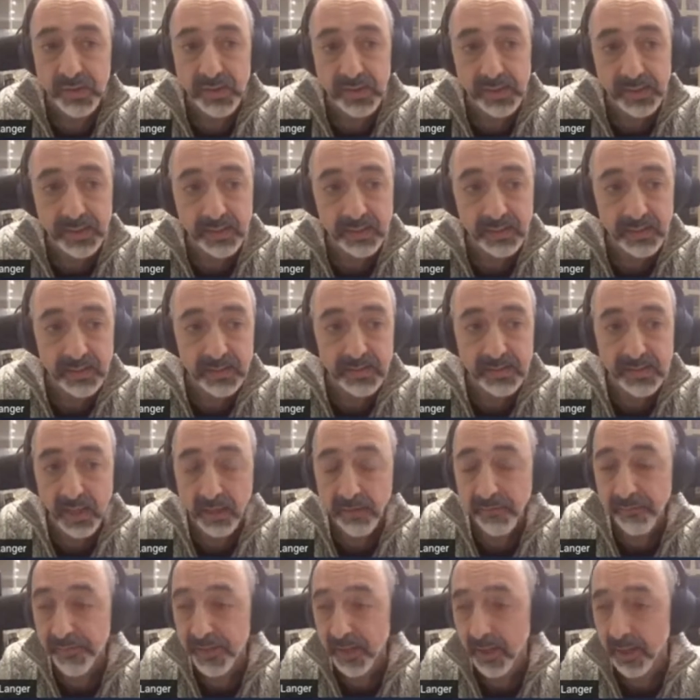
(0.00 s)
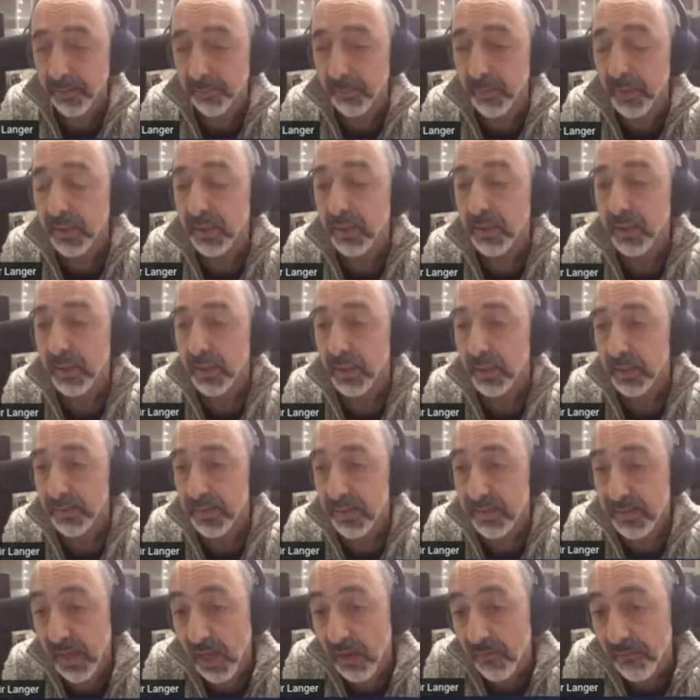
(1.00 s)
see the self-time.
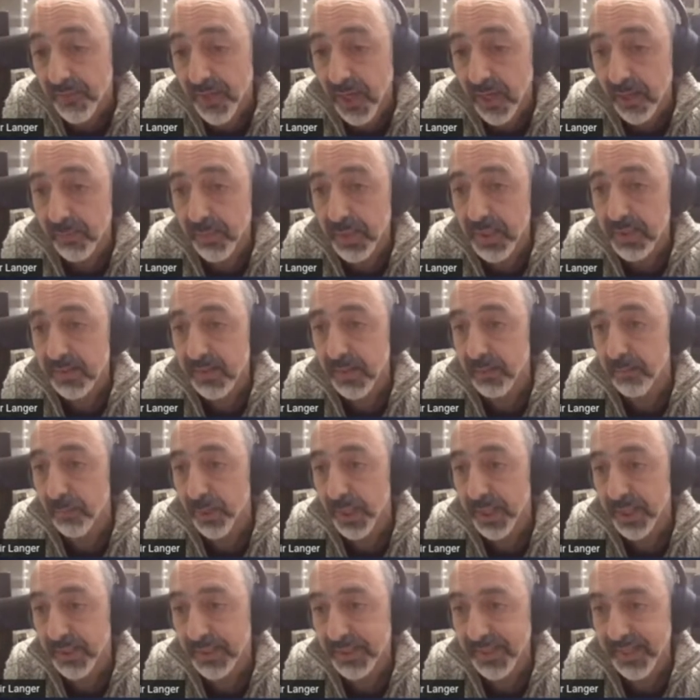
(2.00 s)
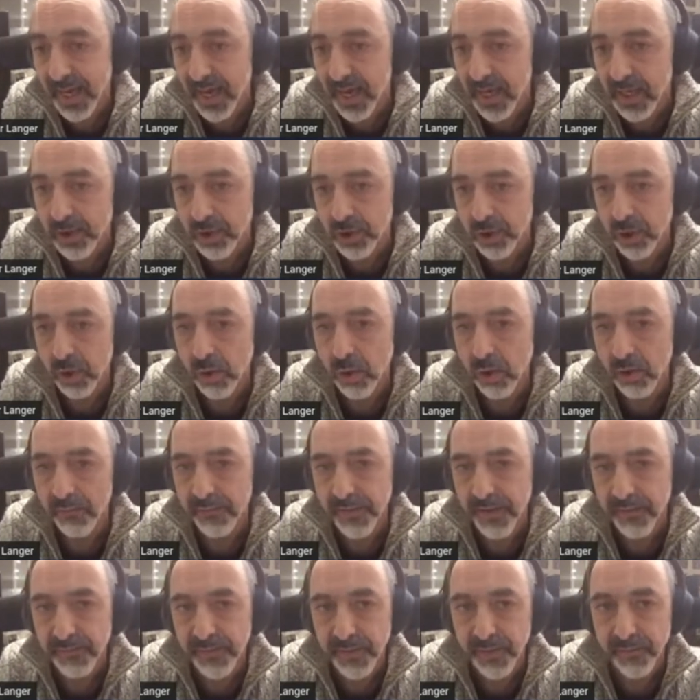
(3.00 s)
The self-time is simply the edge
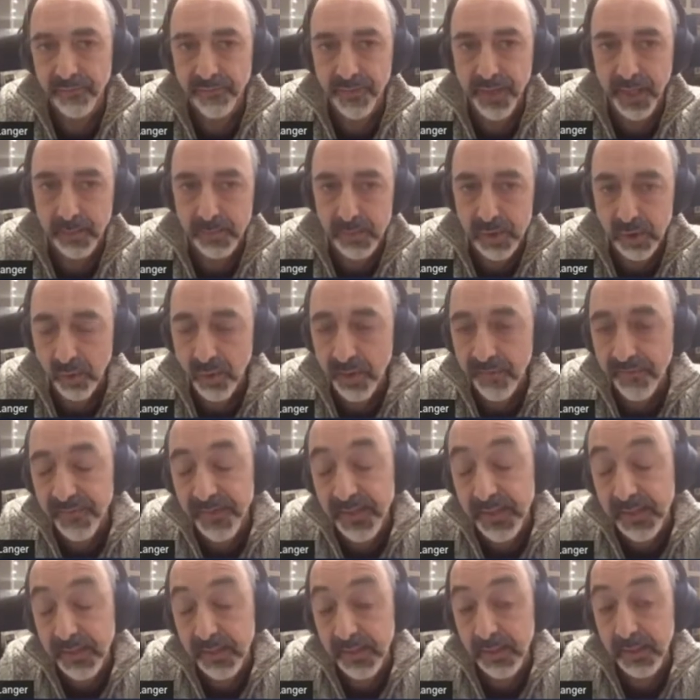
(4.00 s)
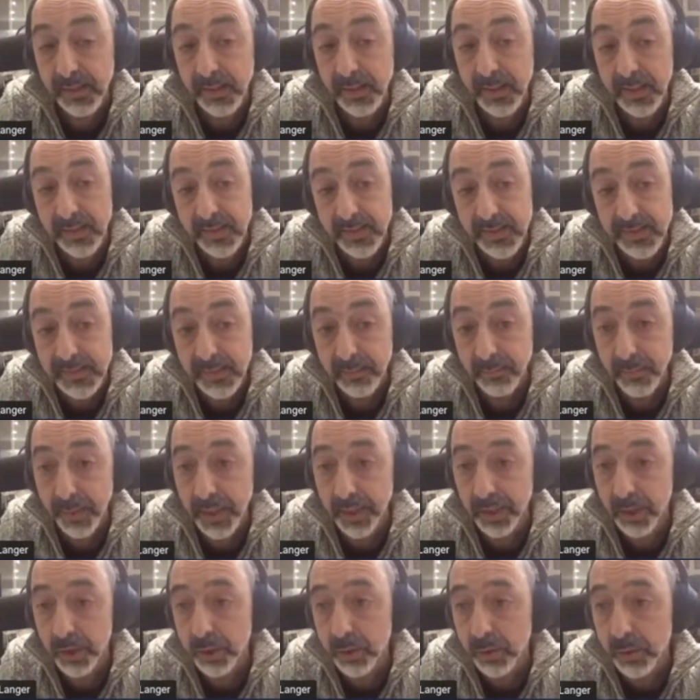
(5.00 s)
of every frame. So if the
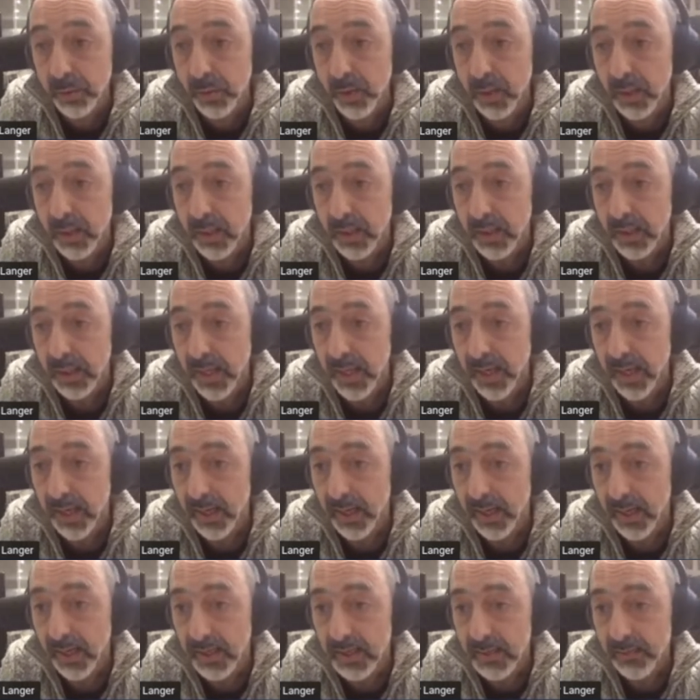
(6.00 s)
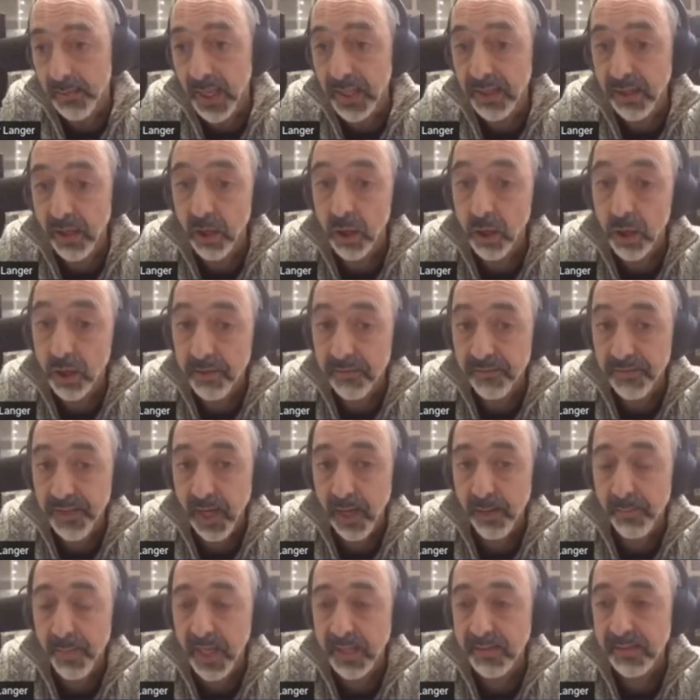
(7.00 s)
CPU spent a lot of
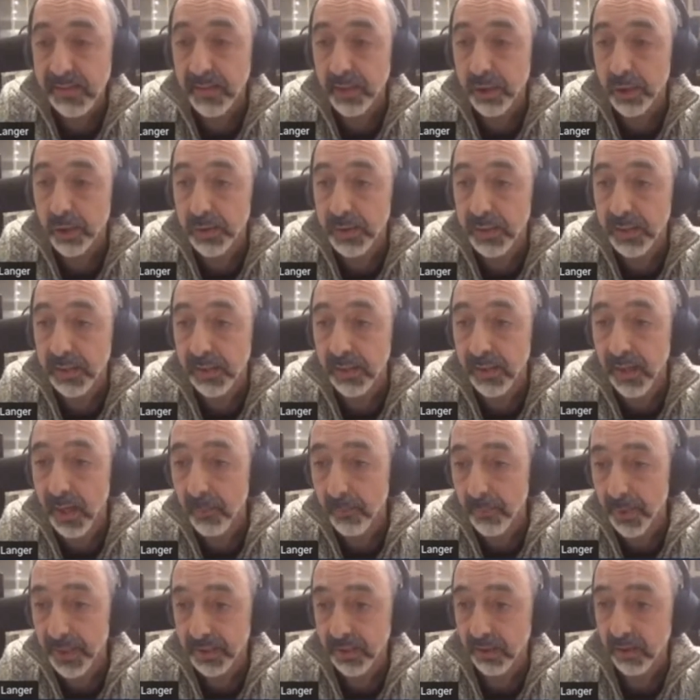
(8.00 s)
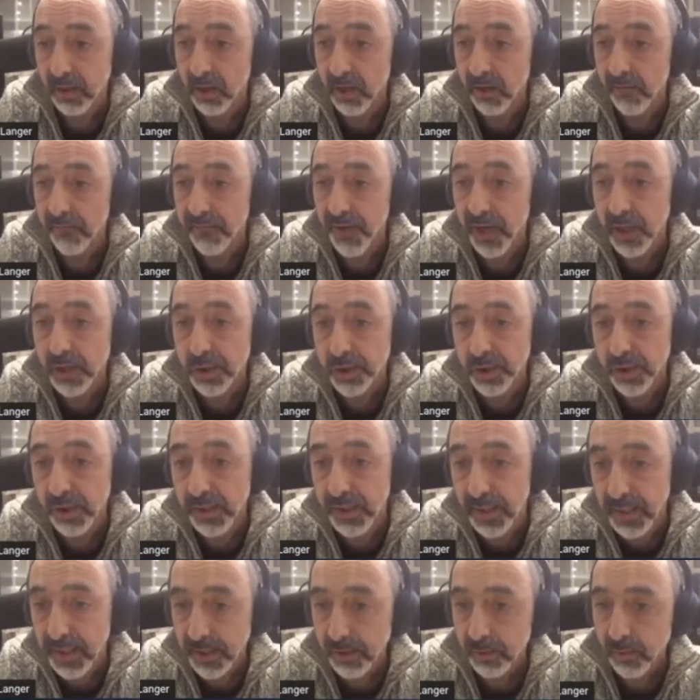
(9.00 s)
time executing a particular
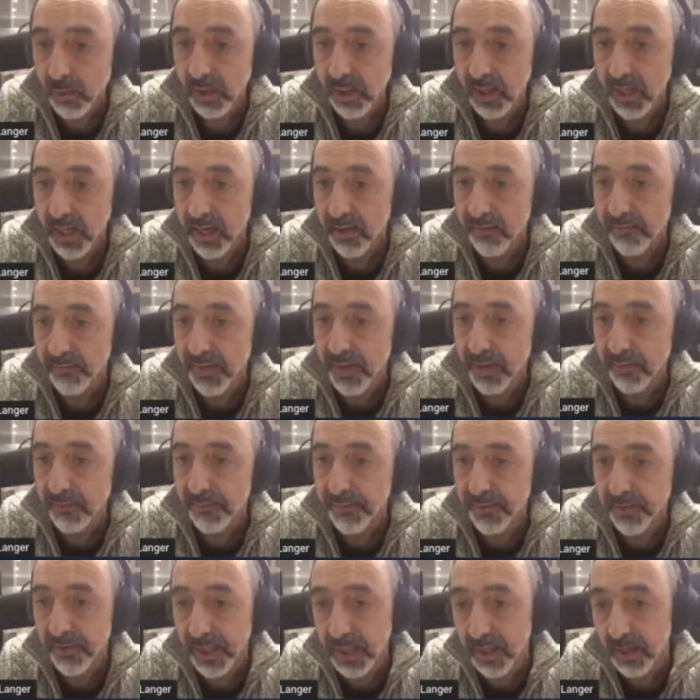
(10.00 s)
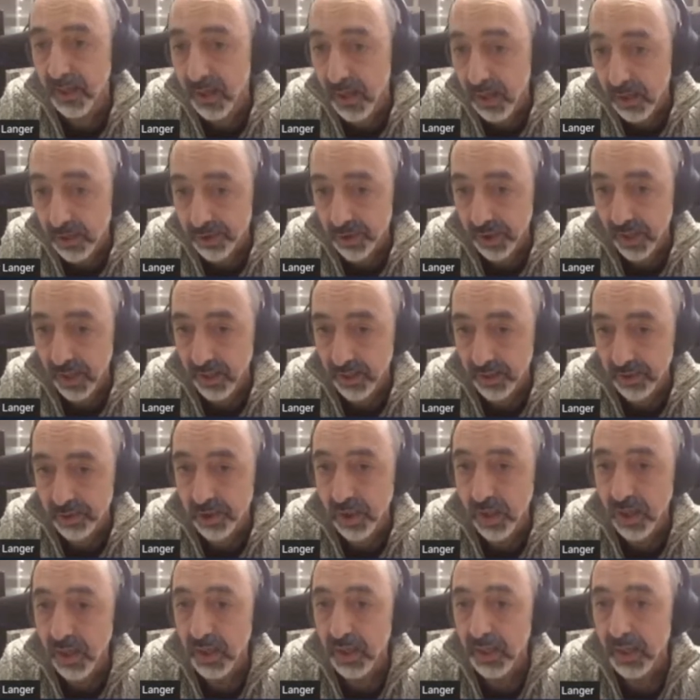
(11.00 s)
function, it will have a very large
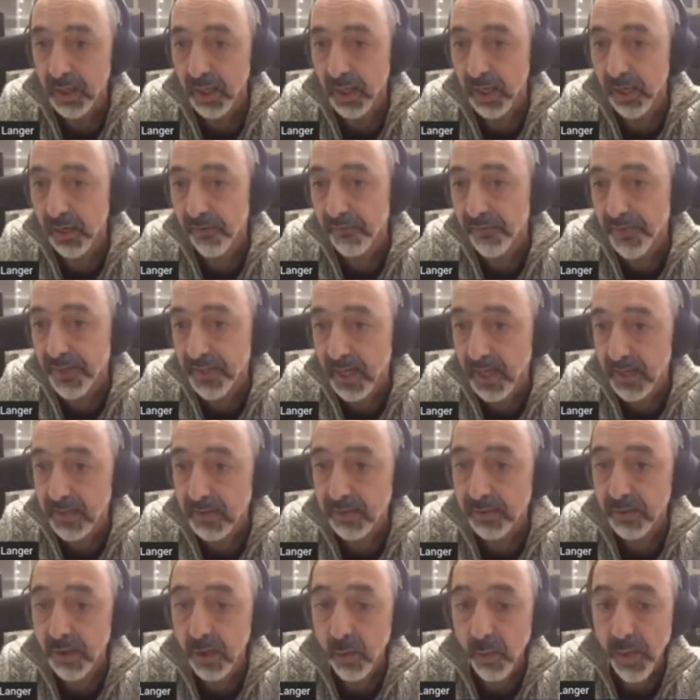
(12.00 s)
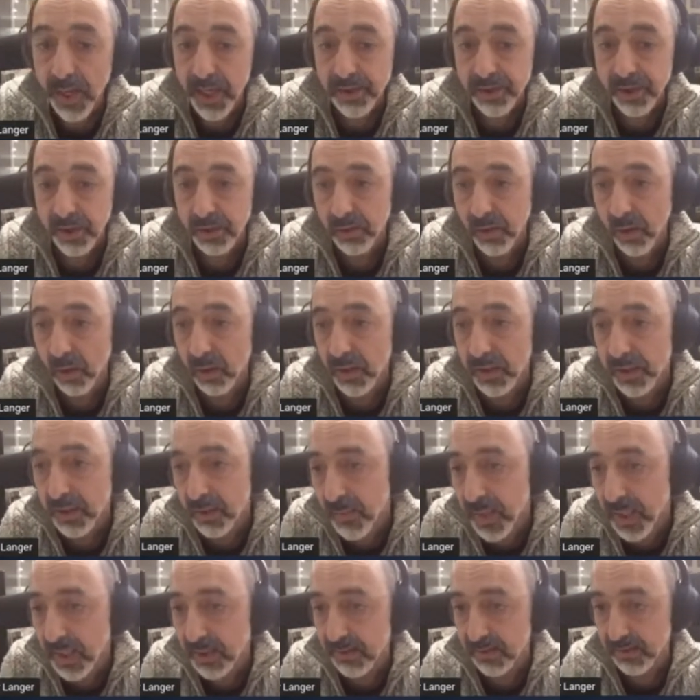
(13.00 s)
edge. If it has no edge at all, it
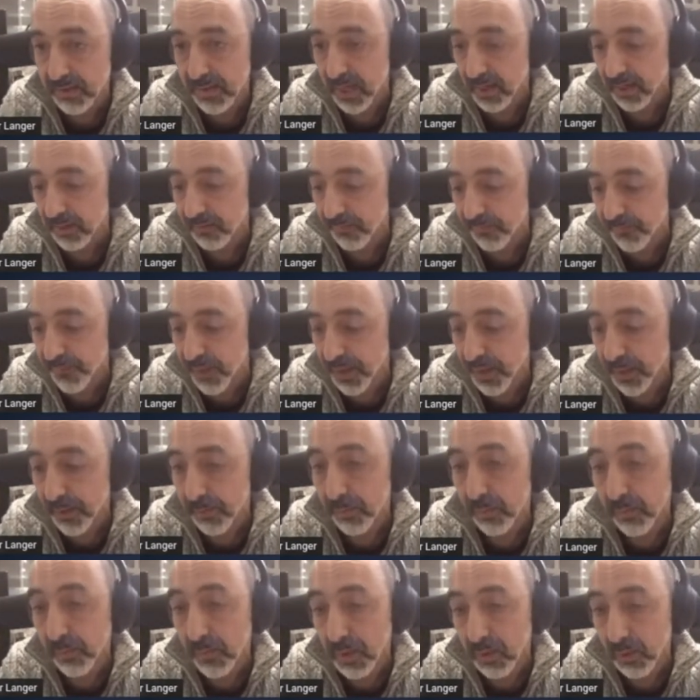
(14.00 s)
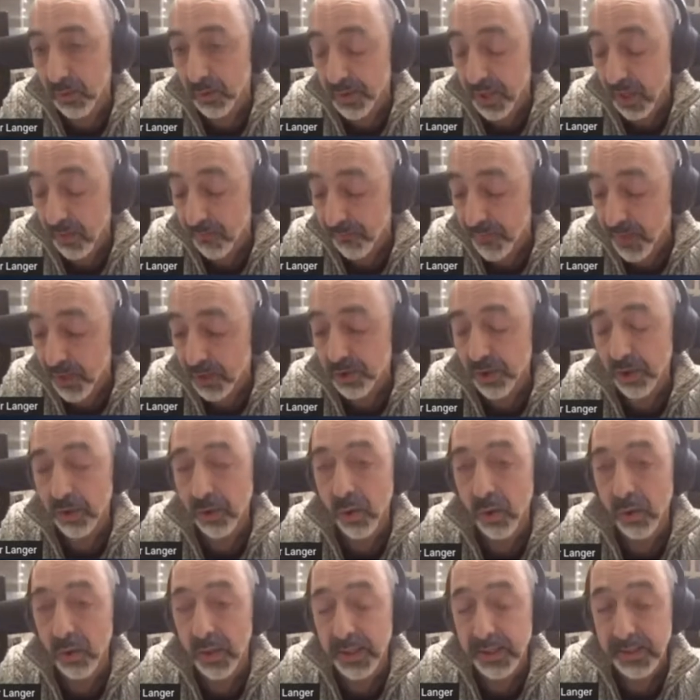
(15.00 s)
means that frame or that function
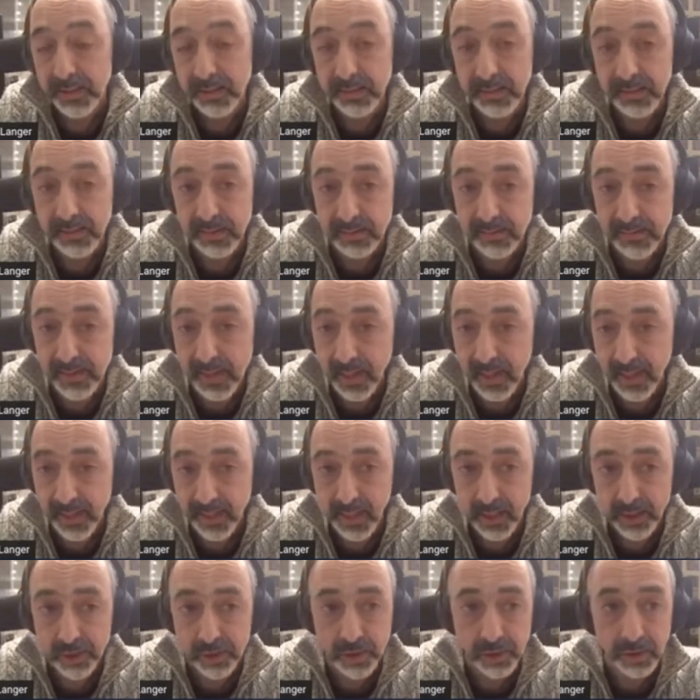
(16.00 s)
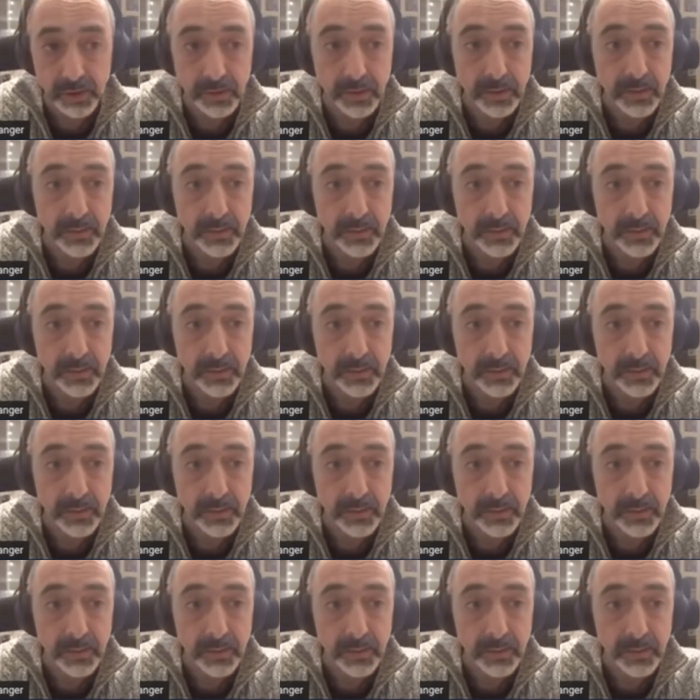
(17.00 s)
only did delegation.